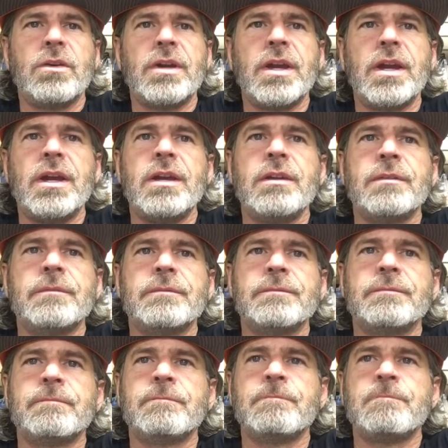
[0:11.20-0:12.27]
Okay,
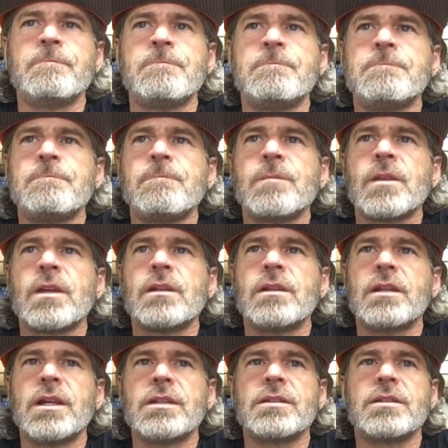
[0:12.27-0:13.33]

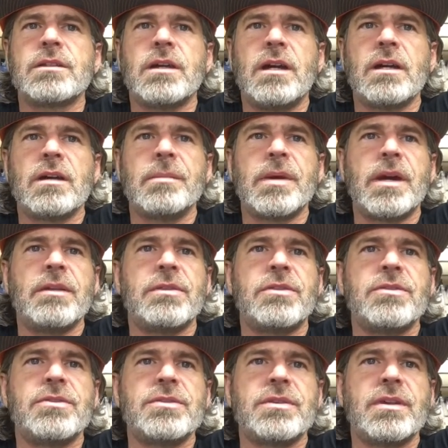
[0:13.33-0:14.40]
let's talk about
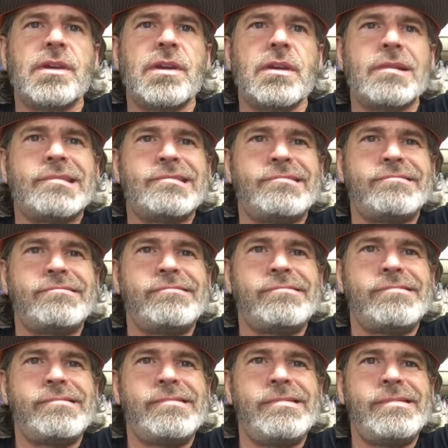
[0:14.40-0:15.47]
Thursday.
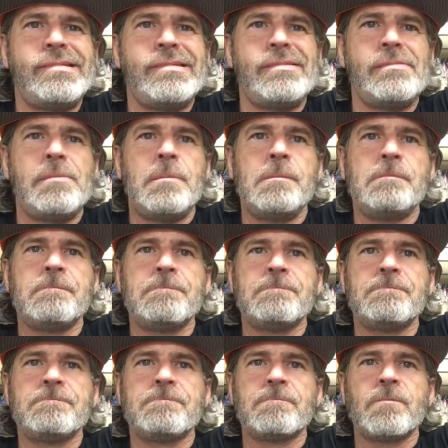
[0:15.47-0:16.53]
Um,
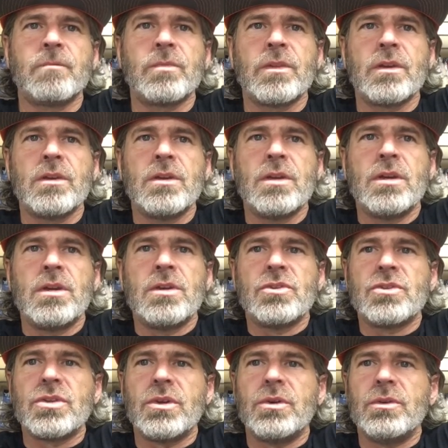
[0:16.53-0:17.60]

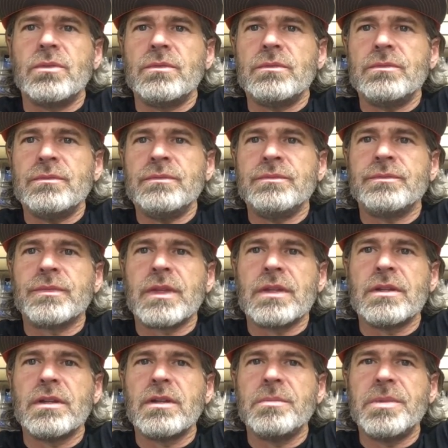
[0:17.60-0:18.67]
so, a
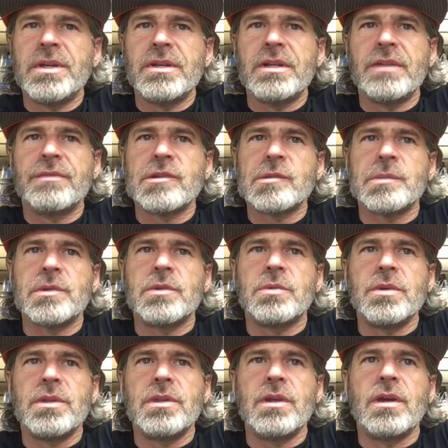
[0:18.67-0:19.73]
little bit of difference
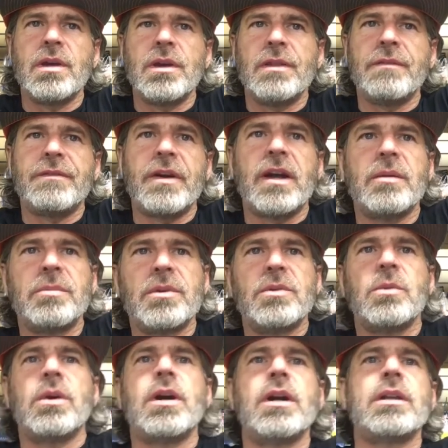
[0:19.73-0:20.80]
between the Firebird
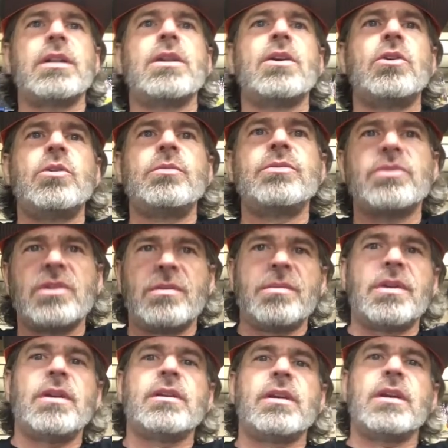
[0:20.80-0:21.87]
WOD and the home gym,
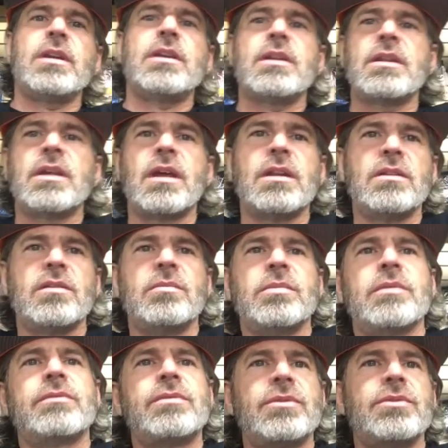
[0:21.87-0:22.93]
and I'll get into that a little
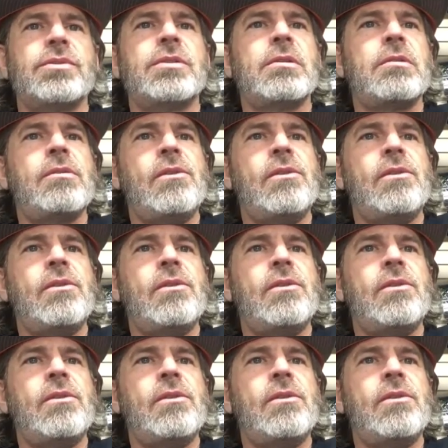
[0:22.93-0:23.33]
bit further.